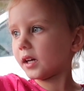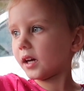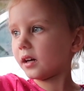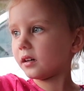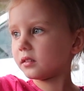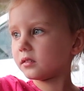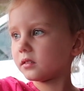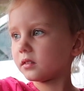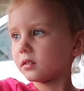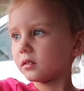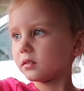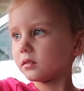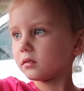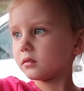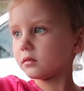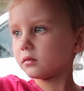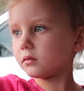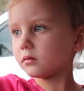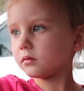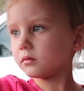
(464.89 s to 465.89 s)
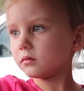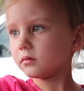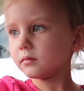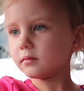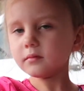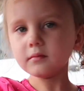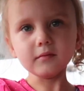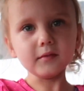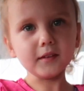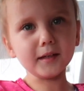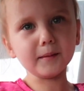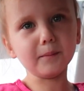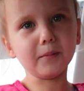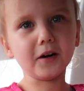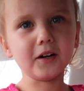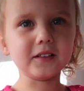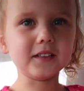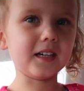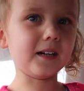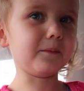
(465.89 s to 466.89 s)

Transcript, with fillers: know. Yeah. The boy